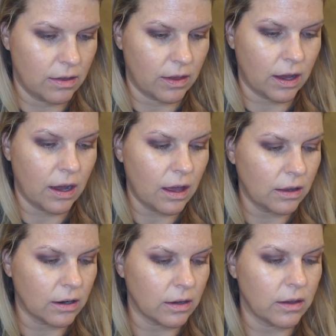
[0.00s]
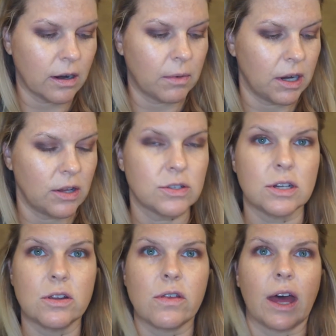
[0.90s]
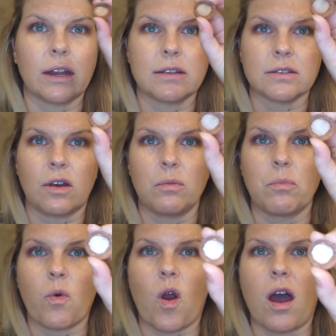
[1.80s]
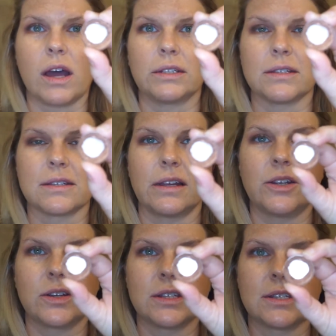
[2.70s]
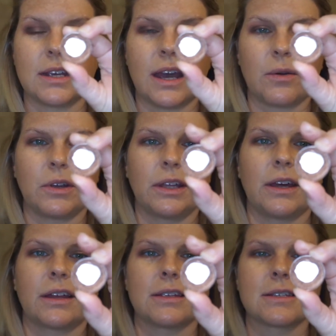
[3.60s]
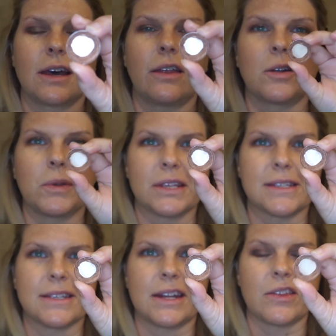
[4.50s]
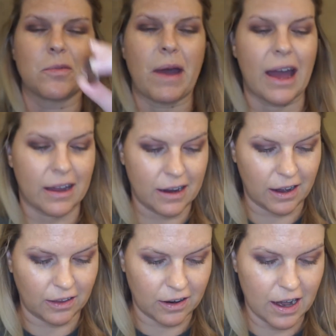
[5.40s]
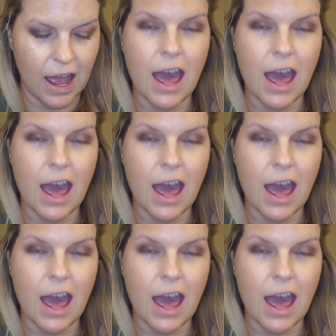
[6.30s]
The color that I'm going to use to do that is called Bronze, and you can see I really like this color, but this is another MAC color,